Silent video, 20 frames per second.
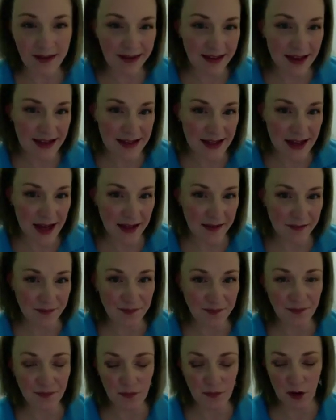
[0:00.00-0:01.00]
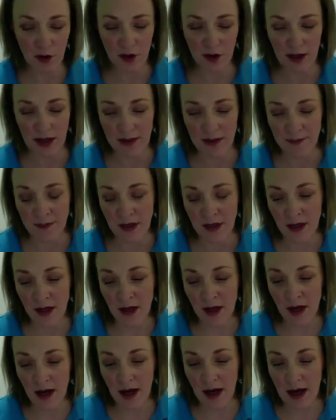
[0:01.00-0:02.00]
that's that. All right.
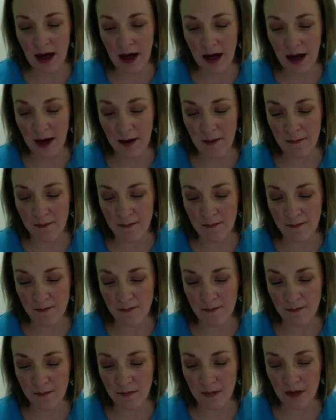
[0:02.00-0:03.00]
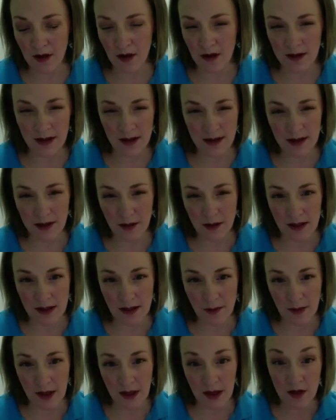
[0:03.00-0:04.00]
I was going to tell you
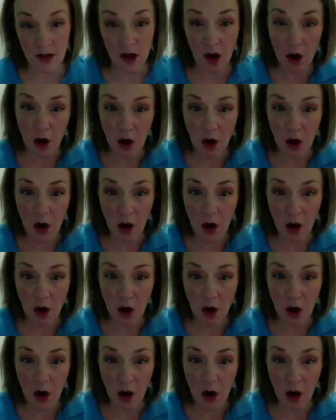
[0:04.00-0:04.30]
something else.